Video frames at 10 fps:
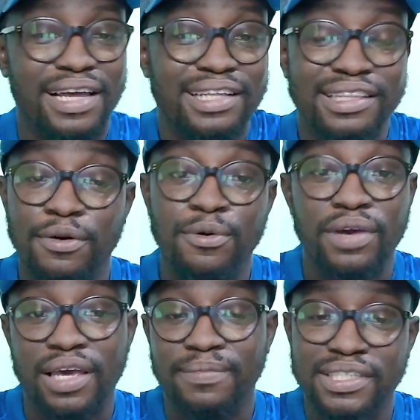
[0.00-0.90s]
Like in the whole
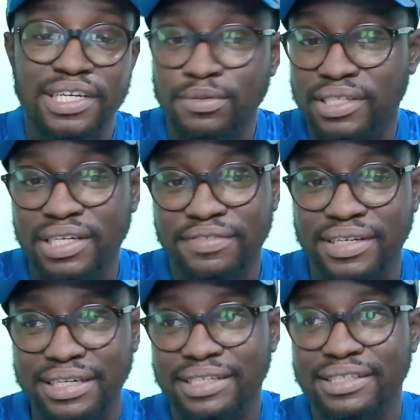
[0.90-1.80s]
game, Ziyech was just
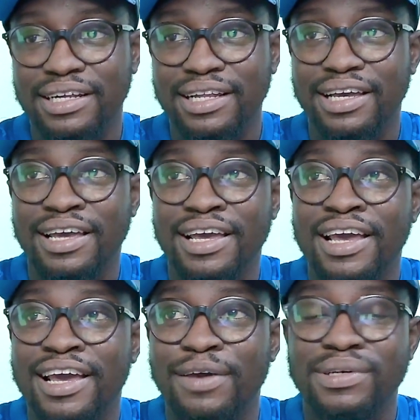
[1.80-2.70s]
fantastic. Like
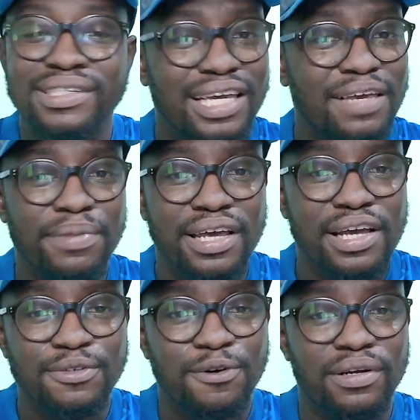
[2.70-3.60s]
he was taking
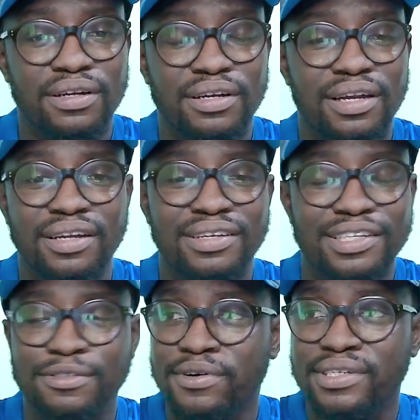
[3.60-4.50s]
players on, and
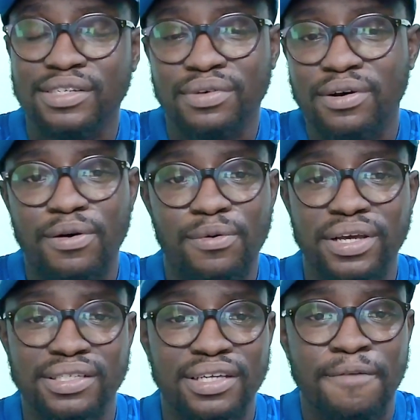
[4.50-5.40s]
his crosses were
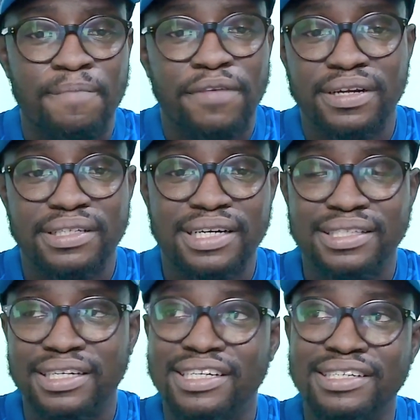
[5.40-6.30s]
always fantastic.